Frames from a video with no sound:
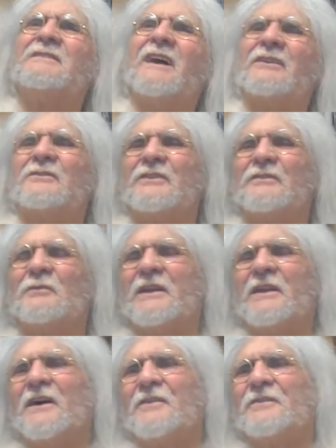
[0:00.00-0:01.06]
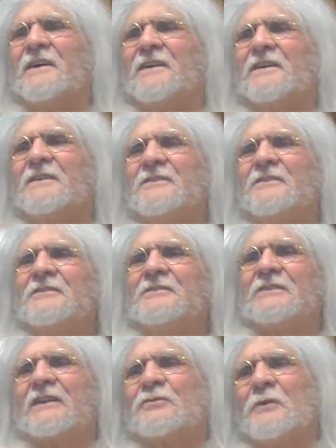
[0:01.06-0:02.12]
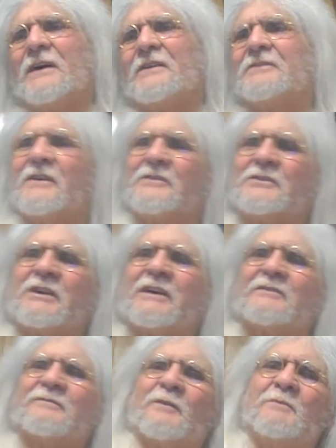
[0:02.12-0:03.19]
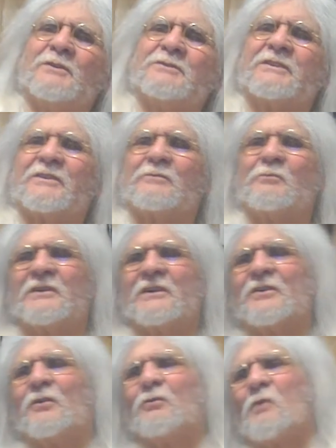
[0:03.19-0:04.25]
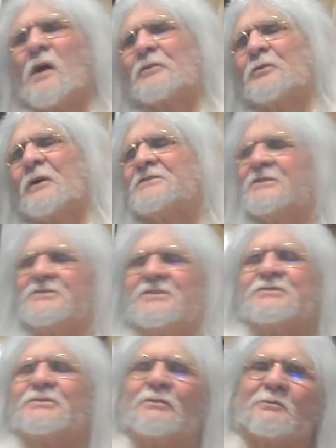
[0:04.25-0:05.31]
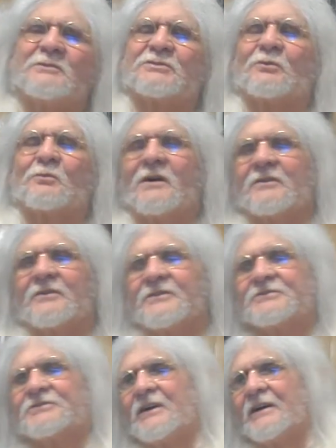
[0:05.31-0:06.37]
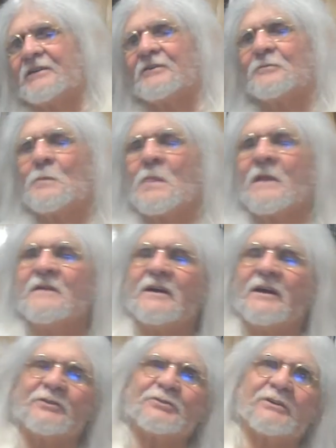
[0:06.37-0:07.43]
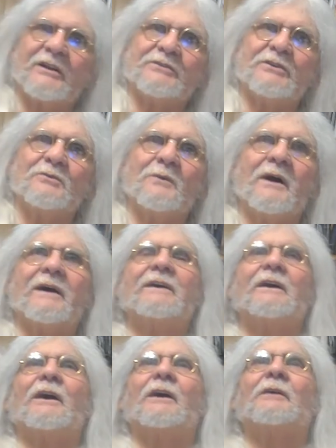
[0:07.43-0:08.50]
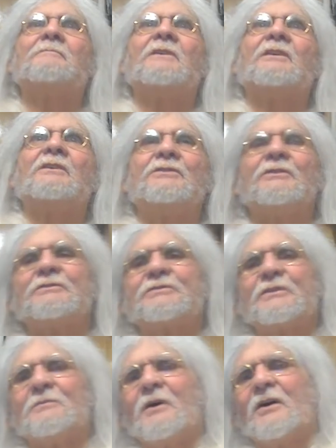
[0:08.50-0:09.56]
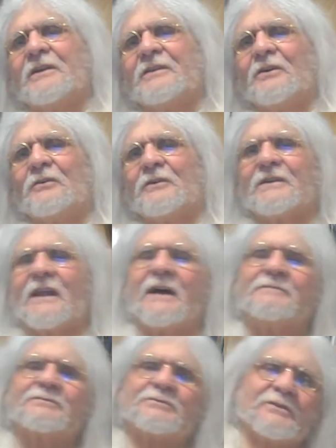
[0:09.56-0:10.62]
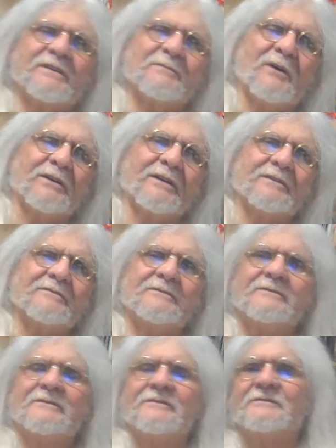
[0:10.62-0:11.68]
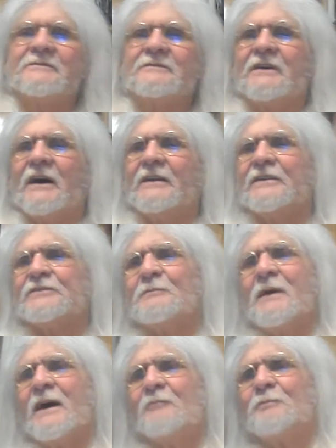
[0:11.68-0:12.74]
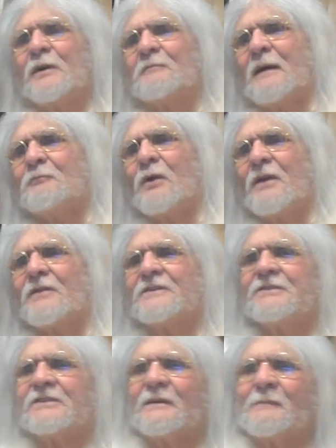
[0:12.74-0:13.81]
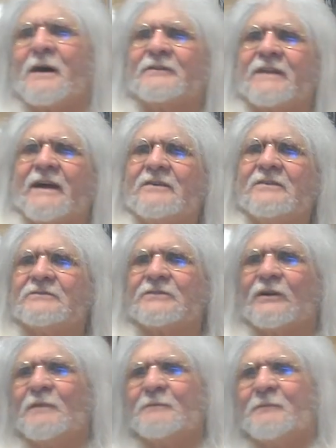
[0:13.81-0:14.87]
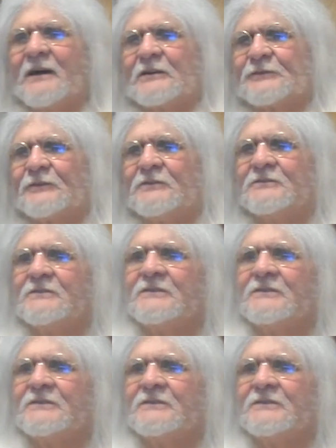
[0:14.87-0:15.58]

I don't know. What do y'all think? Should I create another channel for music and really go rock crazy? Just do it once in a while on this channel. And should I do a uh, YouTube on it or a live stream on it? I need some help here, my brothers. Come on now. Don't be bashful.